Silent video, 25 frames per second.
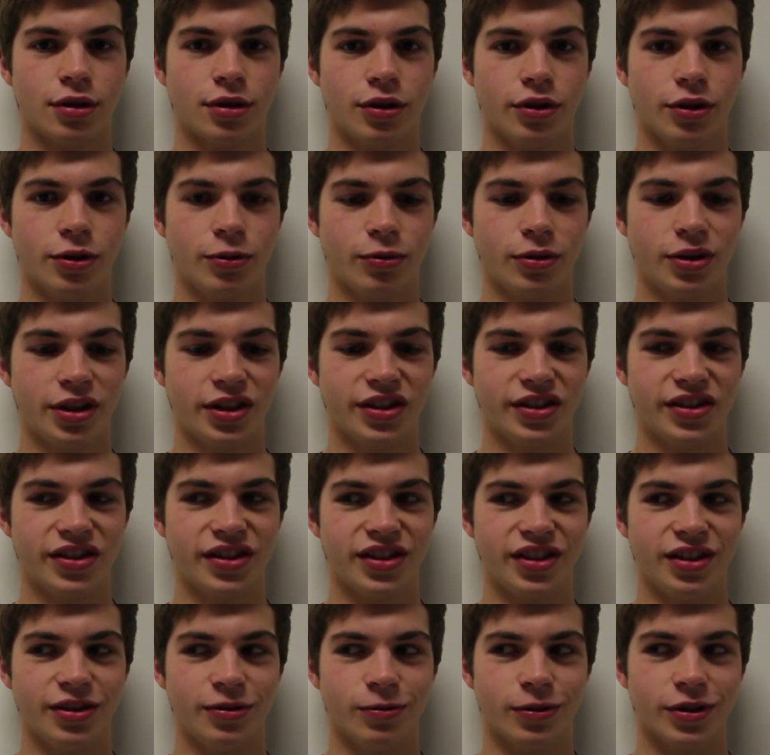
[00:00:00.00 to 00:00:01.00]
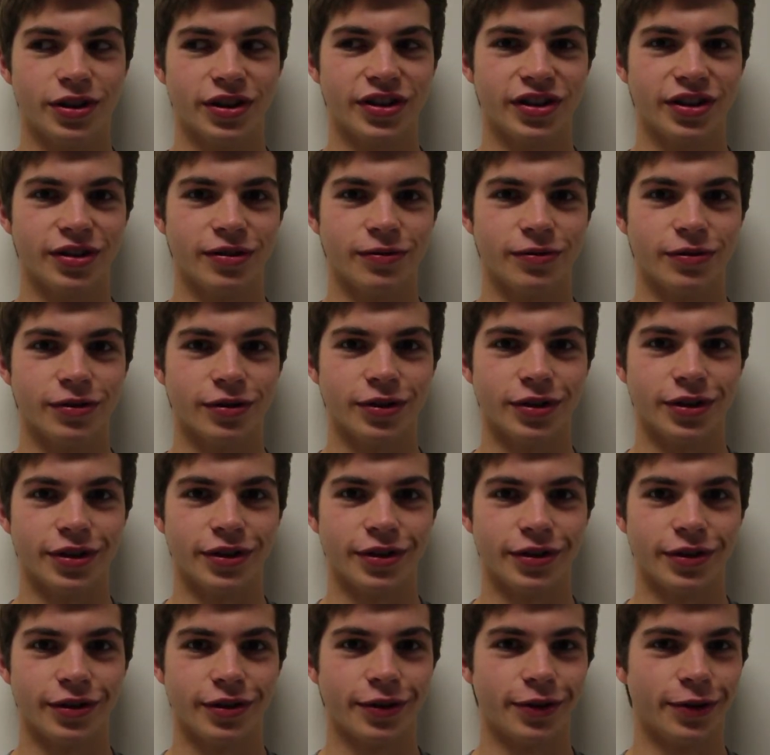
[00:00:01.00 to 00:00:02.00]
No one has seen Westin for like
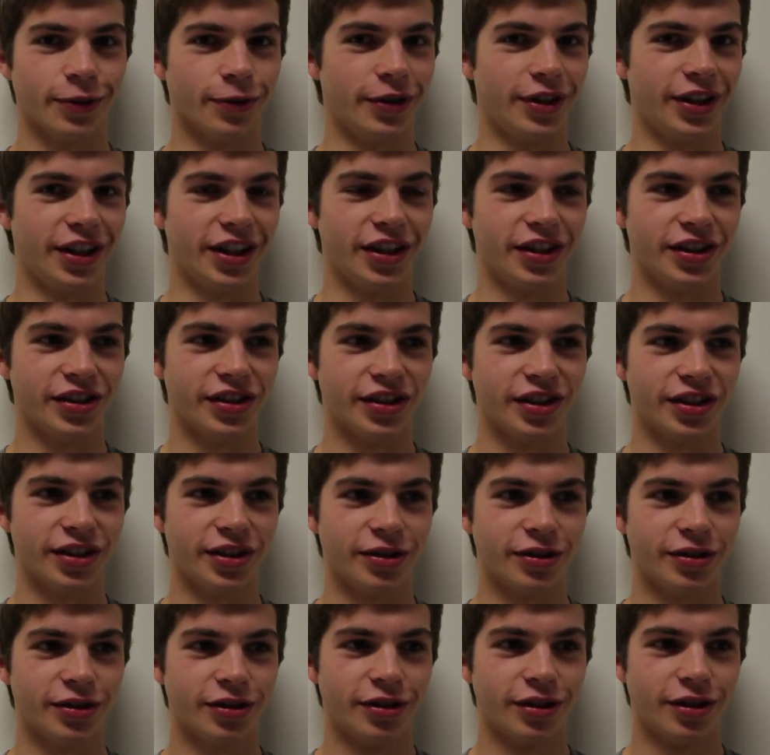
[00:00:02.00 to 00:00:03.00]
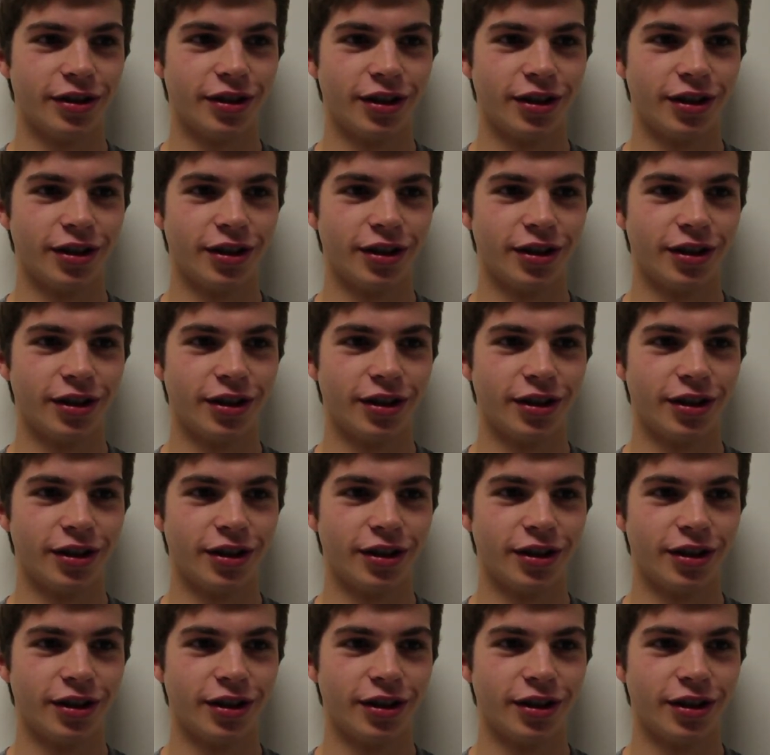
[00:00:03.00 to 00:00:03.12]
three days now.